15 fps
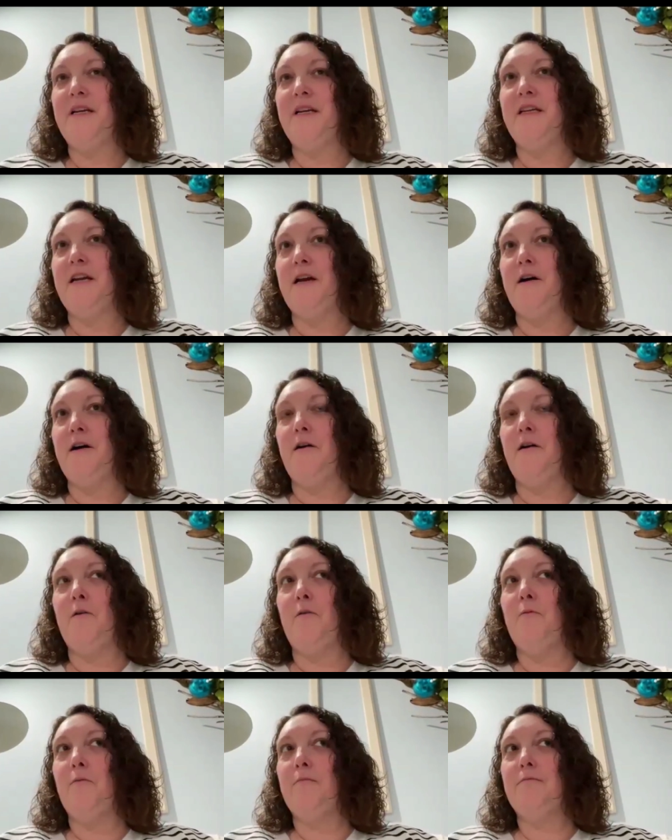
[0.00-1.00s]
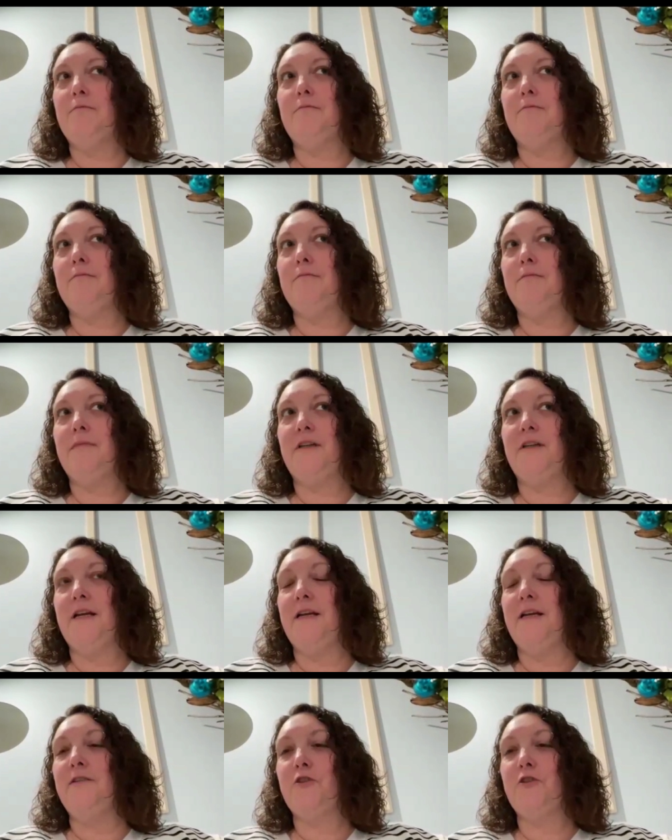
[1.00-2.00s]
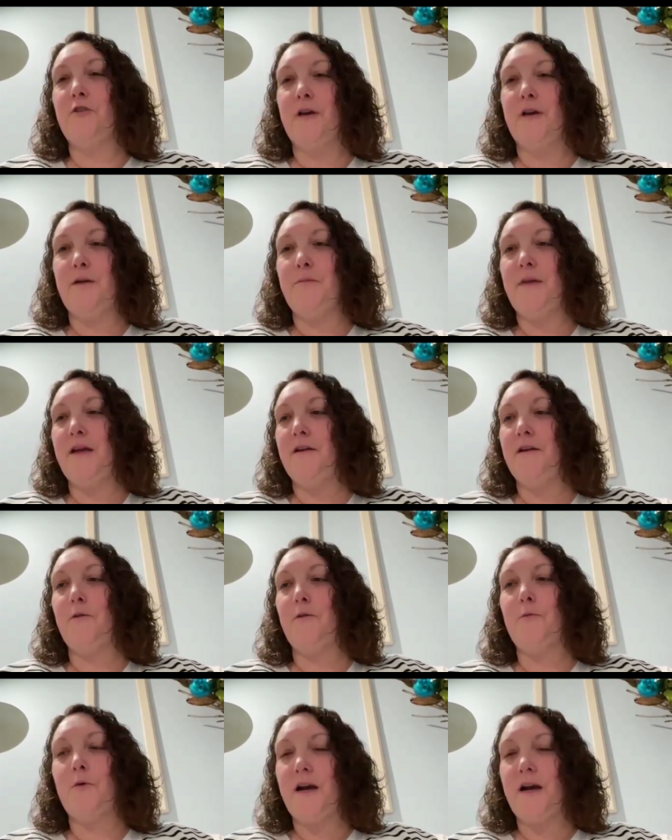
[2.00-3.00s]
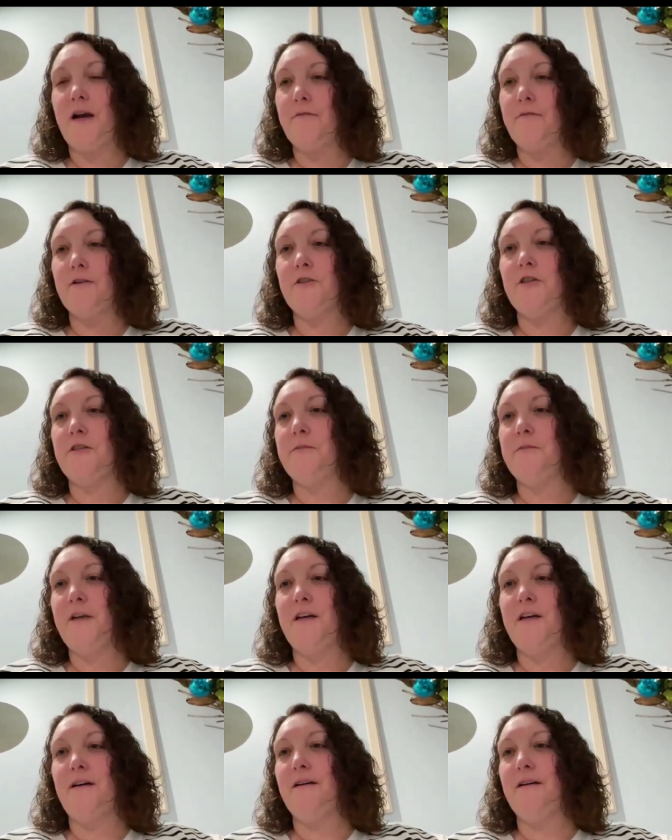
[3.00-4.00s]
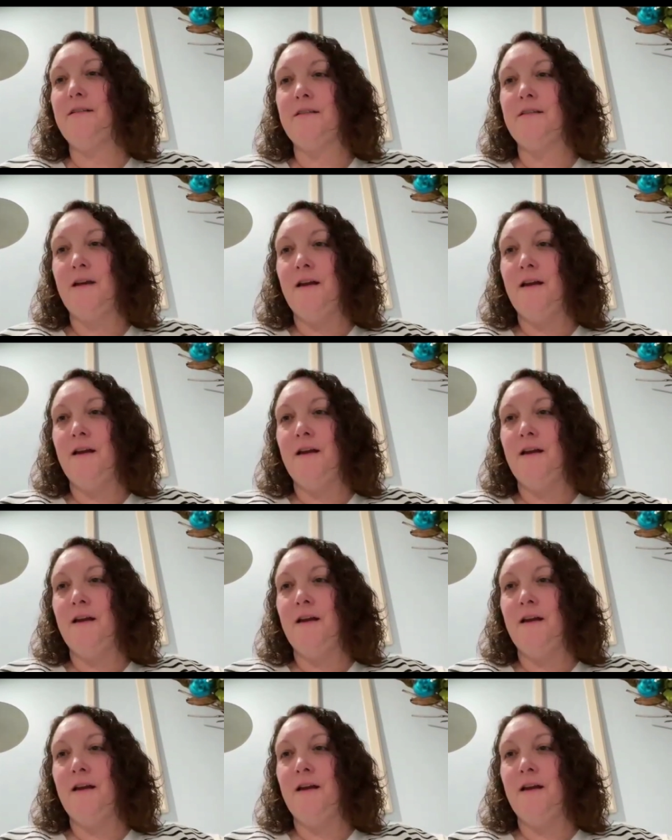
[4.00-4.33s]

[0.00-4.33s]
you know, getting treatment or whatever, just because